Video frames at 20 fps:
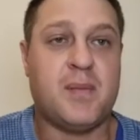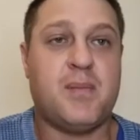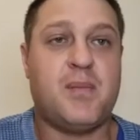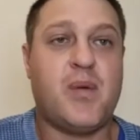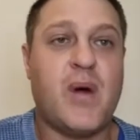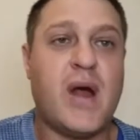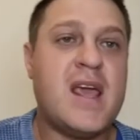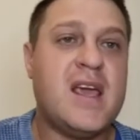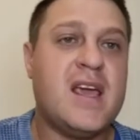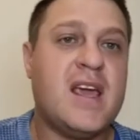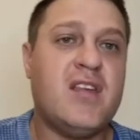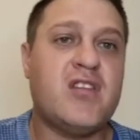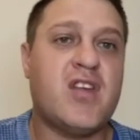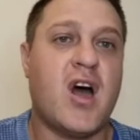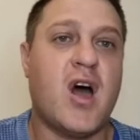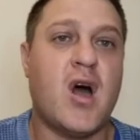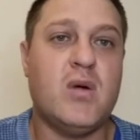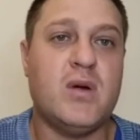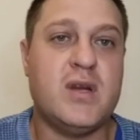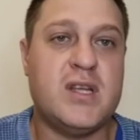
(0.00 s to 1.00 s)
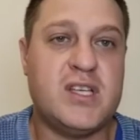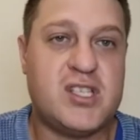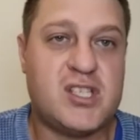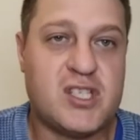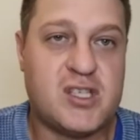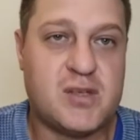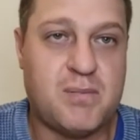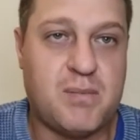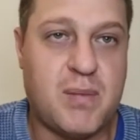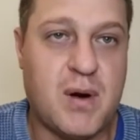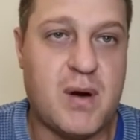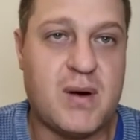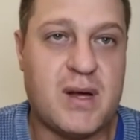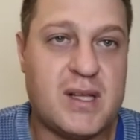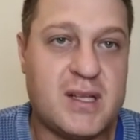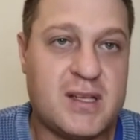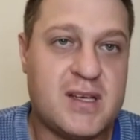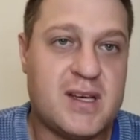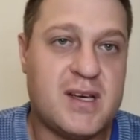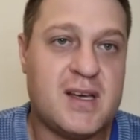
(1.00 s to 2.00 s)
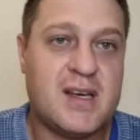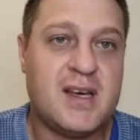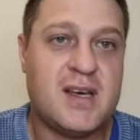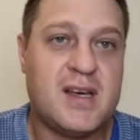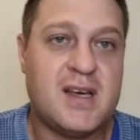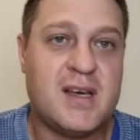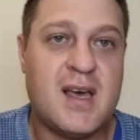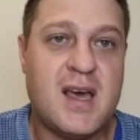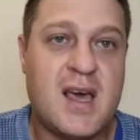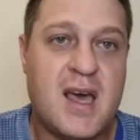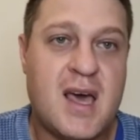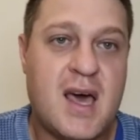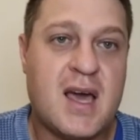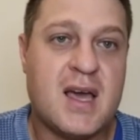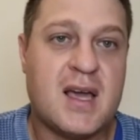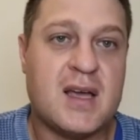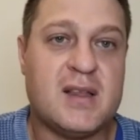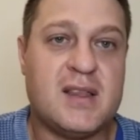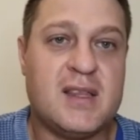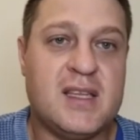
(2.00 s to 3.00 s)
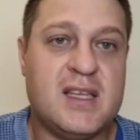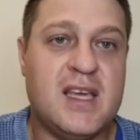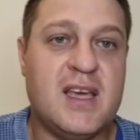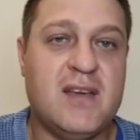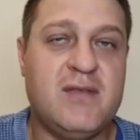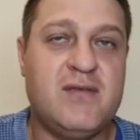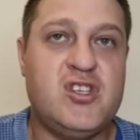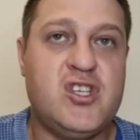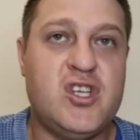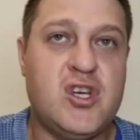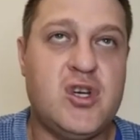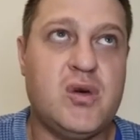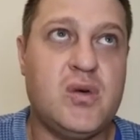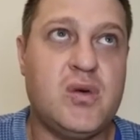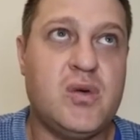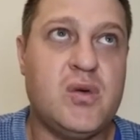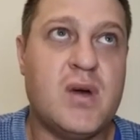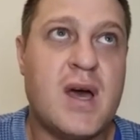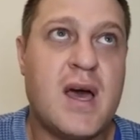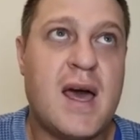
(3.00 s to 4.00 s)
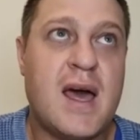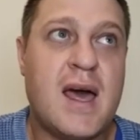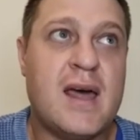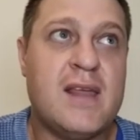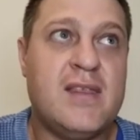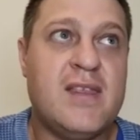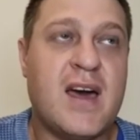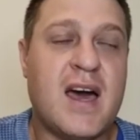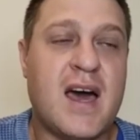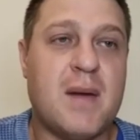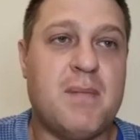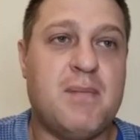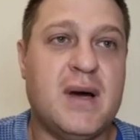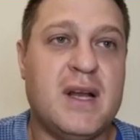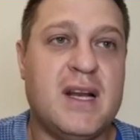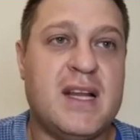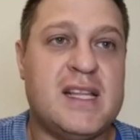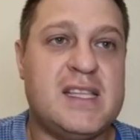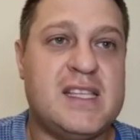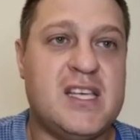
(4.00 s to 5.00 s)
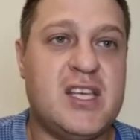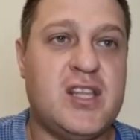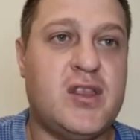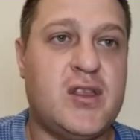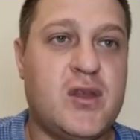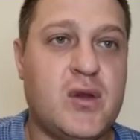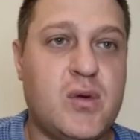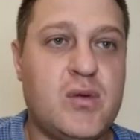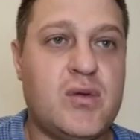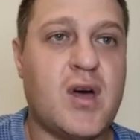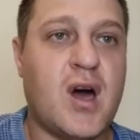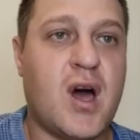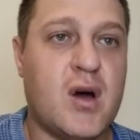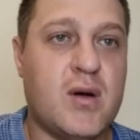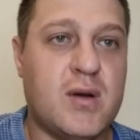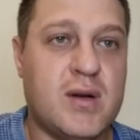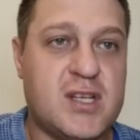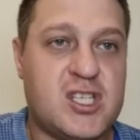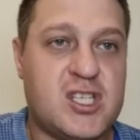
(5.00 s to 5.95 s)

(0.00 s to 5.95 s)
Praying in the Holy Spirit gives you the ability through the Holy